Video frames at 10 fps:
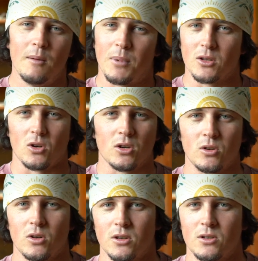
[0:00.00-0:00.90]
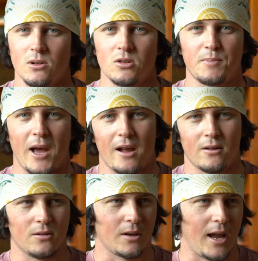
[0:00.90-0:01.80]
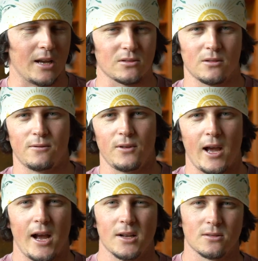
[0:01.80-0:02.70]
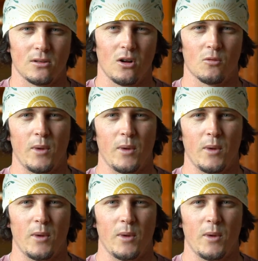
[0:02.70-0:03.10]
But it's also a good search pattern to cast on the flats, along